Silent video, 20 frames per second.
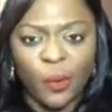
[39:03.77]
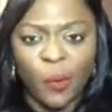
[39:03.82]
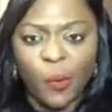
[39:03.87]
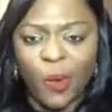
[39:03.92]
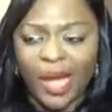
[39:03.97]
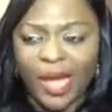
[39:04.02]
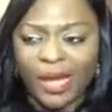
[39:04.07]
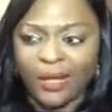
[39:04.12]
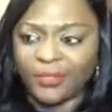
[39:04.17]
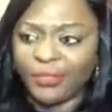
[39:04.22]
a
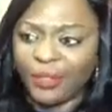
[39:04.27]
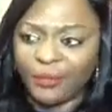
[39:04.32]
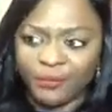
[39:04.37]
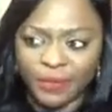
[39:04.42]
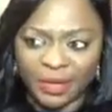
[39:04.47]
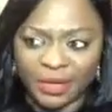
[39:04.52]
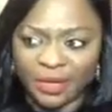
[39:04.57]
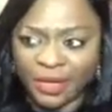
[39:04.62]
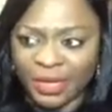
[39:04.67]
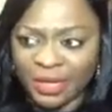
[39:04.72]
while, they've
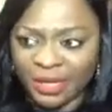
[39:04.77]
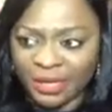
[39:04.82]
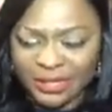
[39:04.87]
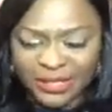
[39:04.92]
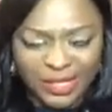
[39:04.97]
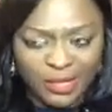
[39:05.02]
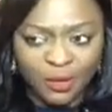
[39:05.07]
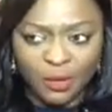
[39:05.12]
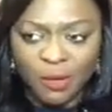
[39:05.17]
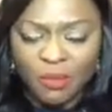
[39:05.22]
been
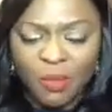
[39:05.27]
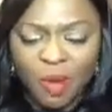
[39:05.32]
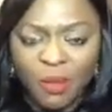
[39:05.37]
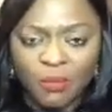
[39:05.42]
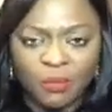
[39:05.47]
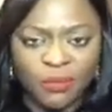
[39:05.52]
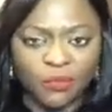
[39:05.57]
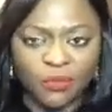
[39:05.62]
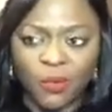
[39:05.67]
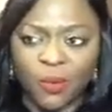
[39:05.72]
single
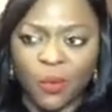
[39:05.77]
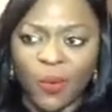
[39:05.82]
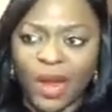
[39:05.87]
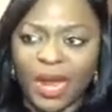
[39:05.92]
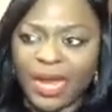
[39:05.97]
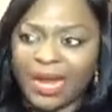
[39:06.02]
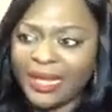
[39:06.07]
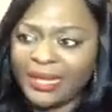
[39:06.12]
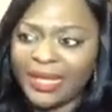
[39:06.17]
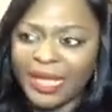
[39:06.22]
moms for a
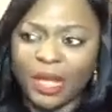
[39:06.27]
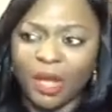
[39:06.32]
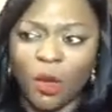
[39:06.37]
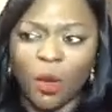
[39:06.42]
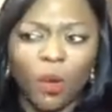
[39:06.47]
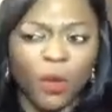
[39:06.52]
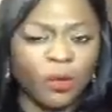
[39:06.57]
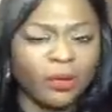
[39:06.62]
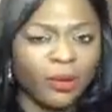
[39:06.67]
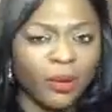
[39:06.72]
while, and there are
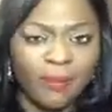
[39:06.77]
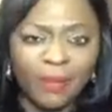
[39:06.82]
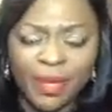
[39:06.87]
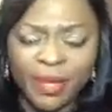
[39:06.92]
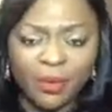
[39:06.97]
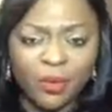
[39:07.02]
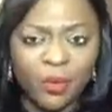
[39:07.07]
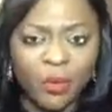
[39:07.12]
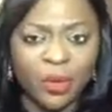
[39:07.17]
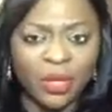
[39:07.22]
older
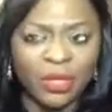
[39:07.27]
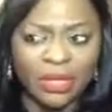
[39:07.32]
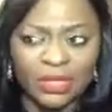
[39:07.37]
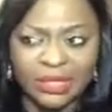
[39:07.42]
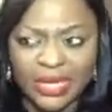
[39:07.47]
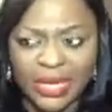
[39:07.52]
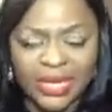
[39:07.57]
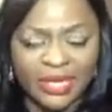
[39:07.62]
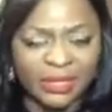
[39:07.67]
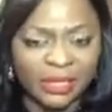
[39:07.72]
men who want to
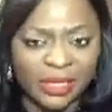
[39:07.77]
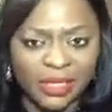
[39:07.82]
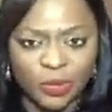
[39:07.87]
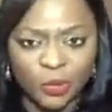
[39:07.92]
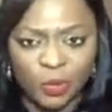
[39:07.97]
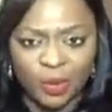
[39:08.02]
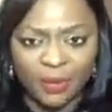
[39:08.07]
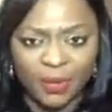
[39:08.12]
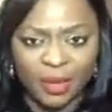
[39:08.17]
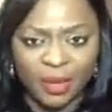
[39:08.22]
date these
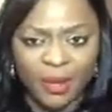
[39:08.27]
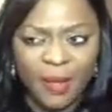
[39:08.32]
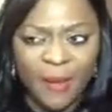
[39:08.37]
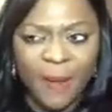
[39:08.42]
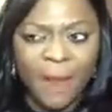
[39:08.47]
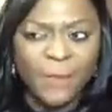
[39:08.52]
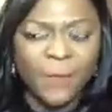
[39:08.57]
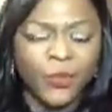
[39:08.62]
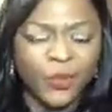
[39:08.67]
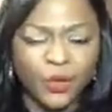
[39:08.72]
women,
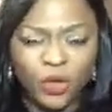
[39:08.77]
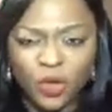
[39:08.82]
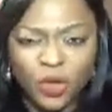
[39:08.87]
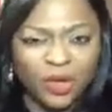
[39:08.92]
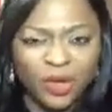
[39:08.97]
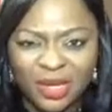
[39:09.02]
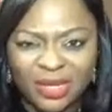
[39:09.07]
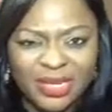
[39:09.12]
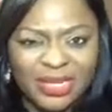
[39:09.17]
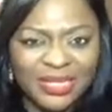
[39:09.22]
but you
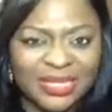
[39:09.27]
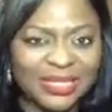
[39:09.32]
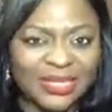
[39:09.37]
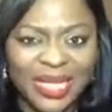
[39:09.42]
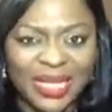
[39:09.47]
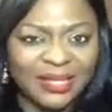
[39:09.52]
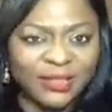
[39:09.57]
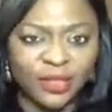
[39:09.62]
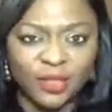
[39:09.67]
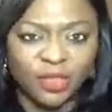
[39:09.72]
don't
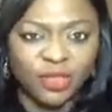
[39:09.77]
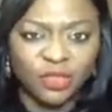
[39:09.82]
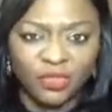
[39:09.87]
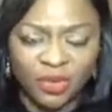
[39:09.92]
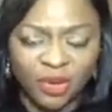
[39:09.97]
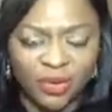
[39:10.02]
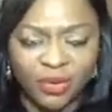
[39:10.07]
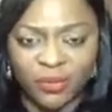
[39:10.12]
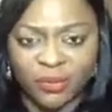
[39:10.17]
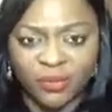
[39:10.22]
understand the
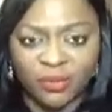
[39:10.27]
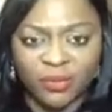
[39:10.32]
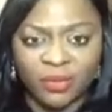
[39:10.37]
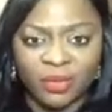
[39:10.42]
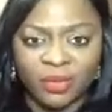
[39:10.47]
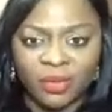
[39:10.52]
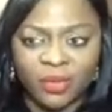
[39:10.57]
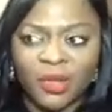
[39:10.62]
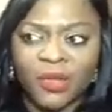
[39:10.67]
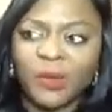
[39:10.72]
struggle.
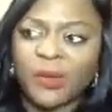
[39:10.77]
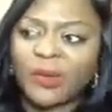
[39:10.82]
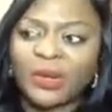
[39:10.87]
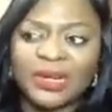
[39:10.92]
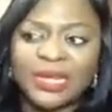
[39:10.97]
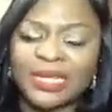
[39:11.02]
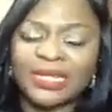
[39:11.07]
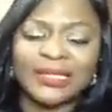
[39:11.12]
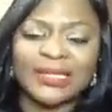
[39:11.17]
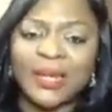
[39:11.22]
You don't
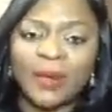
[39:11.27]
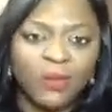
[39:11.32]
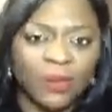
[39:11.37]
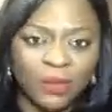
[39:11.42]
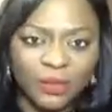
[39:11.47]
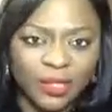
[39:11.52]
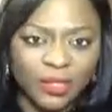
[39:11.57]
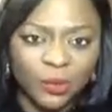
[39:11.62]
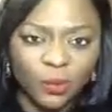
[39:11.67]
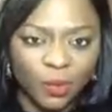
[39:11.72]
understand
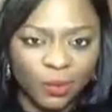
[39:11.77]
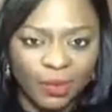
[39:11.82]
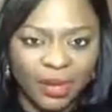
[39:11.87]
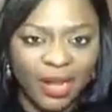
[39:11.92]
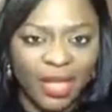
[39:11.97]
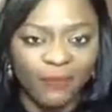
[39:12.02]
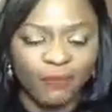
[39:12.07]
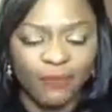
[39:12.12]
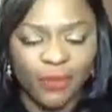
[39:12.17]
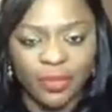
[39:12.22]
what these women
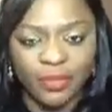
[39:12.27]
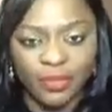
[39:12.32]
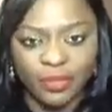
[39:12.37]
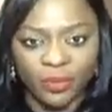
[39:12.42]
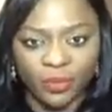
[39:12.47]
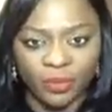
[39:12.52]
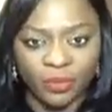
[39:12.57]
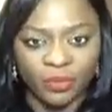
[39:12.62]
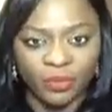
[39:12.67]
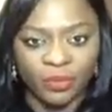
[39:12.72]
have been
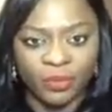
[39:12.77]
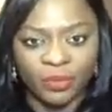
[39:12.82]
through.